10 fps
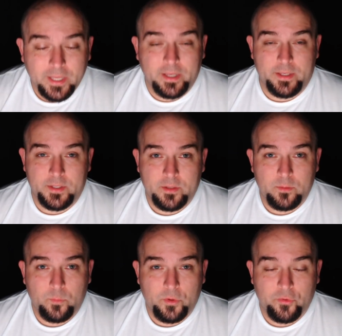
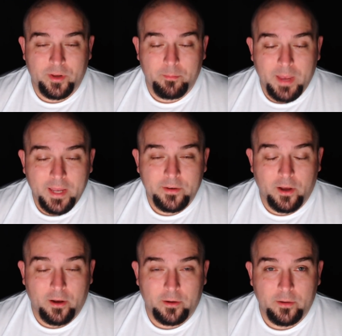please, we drink Mad
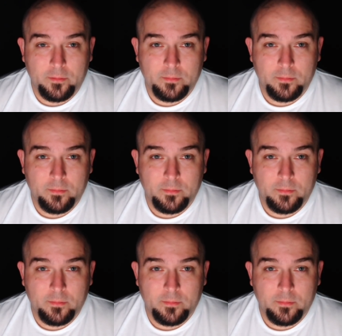Dog.